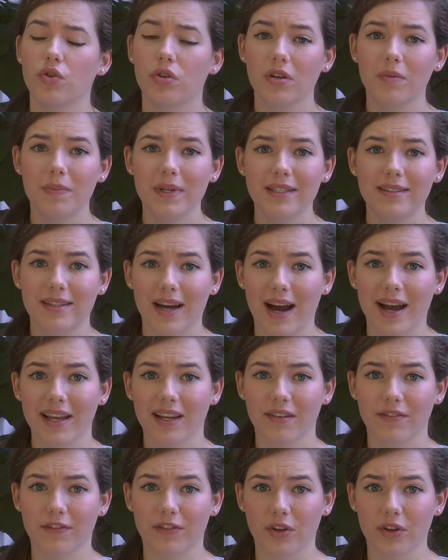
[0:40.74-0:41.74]
You could be
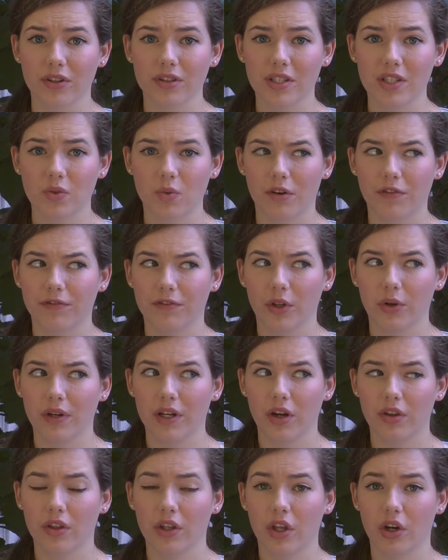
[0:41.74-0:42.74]
dying of thirst while
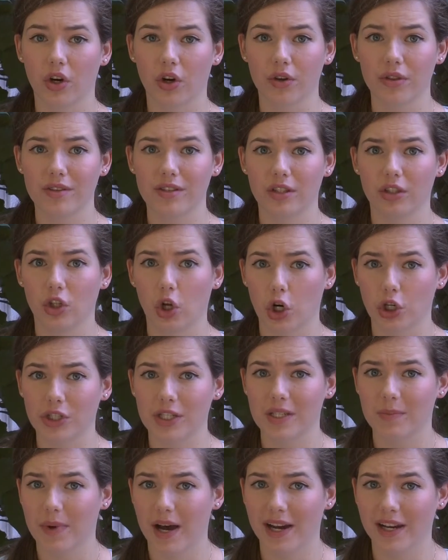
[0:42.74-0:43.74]
floating on the Earth's
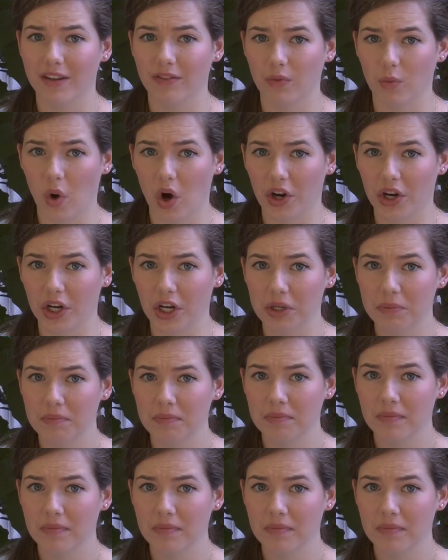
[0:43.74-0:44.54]
largest body of water.